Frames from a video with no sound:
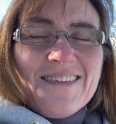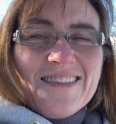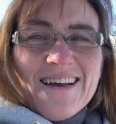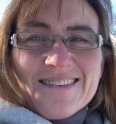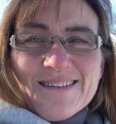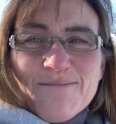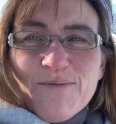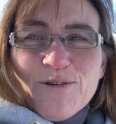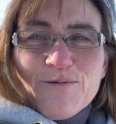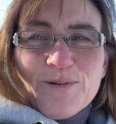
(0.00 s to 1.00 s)
that's an
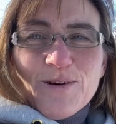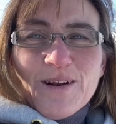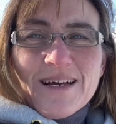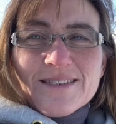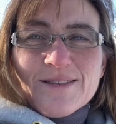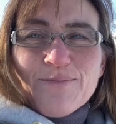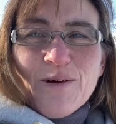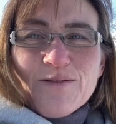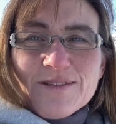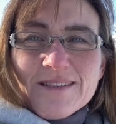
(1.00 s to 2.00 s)
improvement on actually
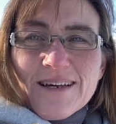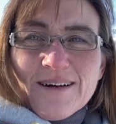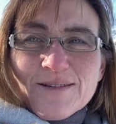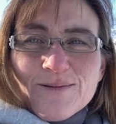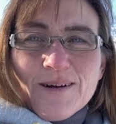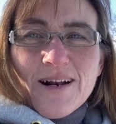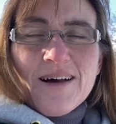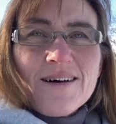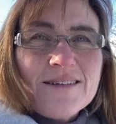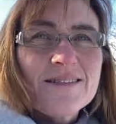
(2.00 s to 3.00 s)
bothering to go to a
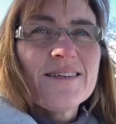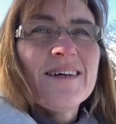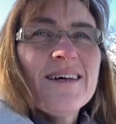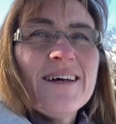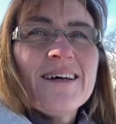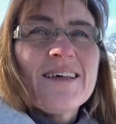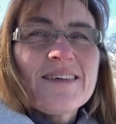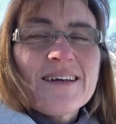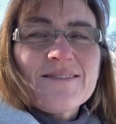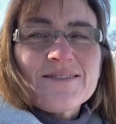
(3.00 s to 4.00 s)
class. I
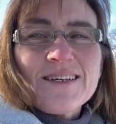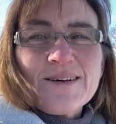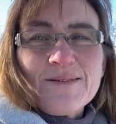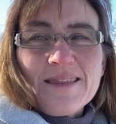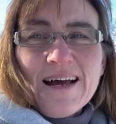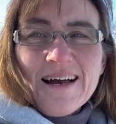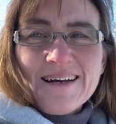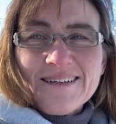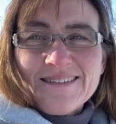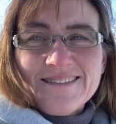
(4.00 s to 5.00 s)
think I'll stick with that
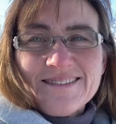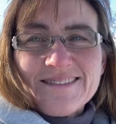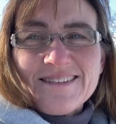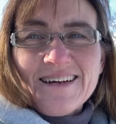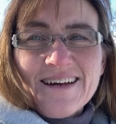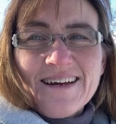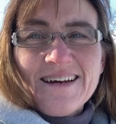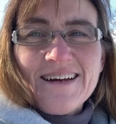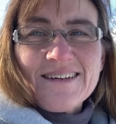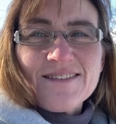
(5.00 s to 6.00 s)
and
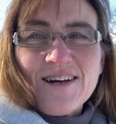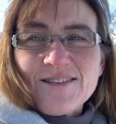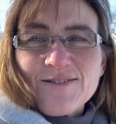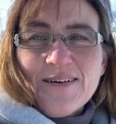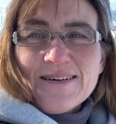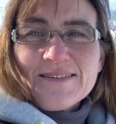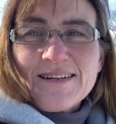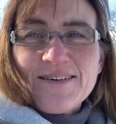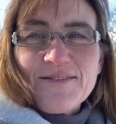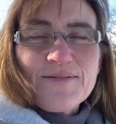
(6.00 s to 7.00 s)
dance around in the
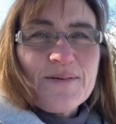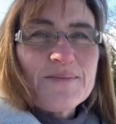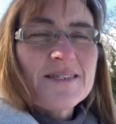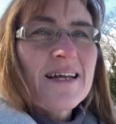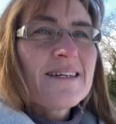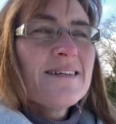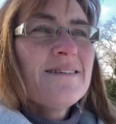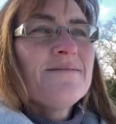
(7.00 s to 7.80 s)
living room instead.